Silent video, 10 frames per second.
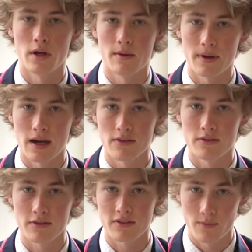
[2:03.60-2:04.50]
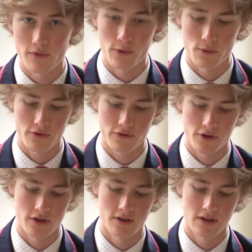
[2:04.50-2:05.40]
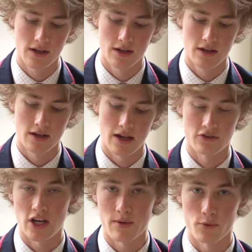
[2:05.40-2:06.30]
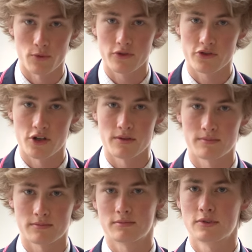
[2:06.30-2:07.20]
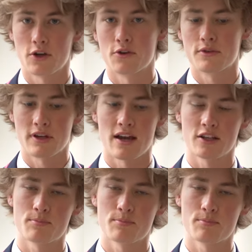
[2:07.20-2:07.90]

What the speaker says: wind band, symphony orchestra, and chamber orchestra. So you get